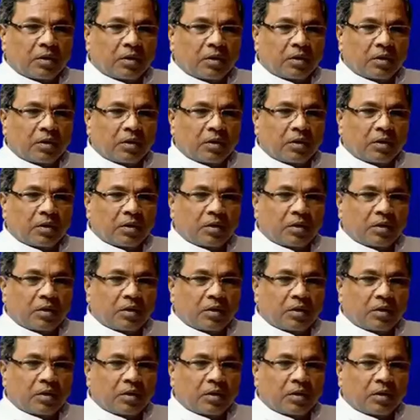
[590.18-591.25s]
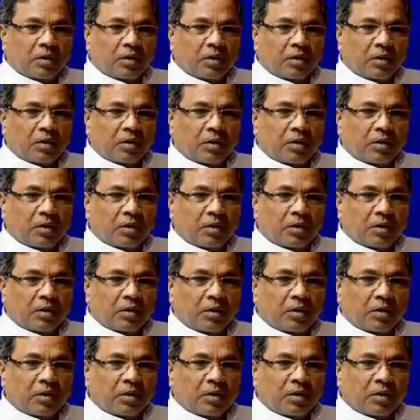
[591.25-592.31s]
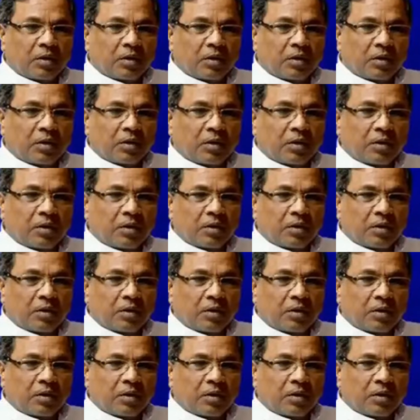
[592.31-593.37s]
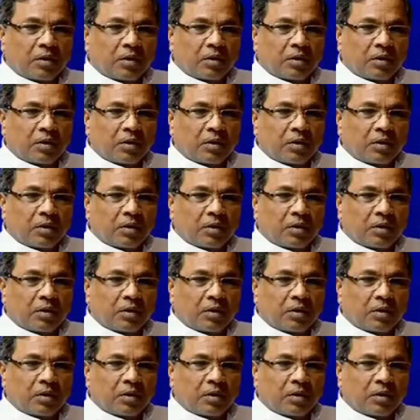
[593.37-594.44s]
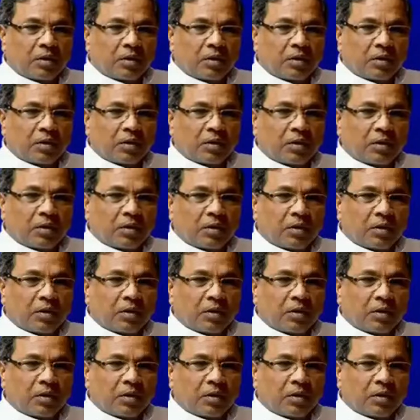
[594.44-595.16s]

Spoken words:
This person isn't speaking.